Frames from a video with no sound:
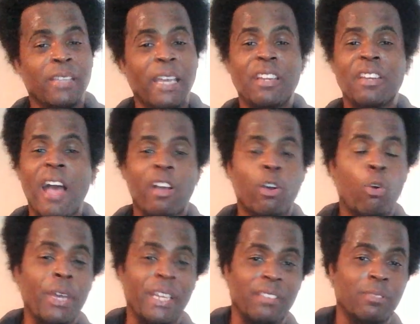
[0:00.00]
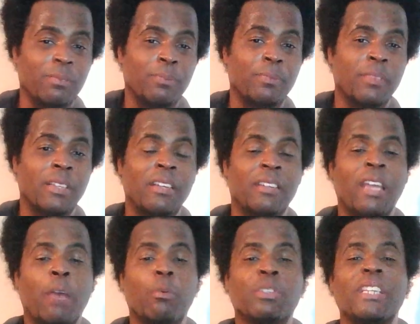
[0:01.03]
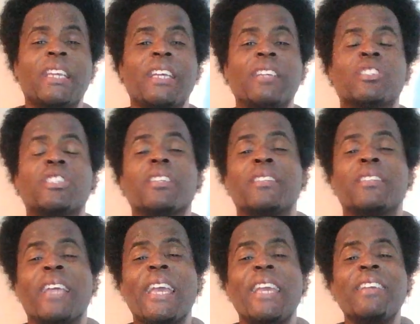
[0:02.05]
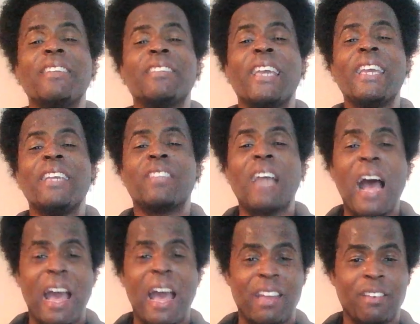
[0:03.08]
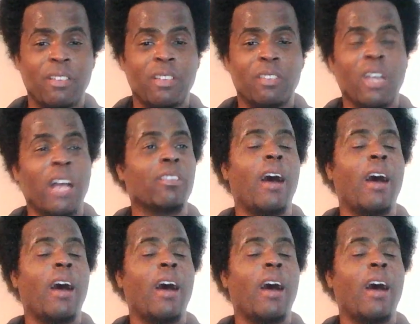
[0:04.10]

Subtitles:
They did not quit it. They was in it to the day they died. Dr.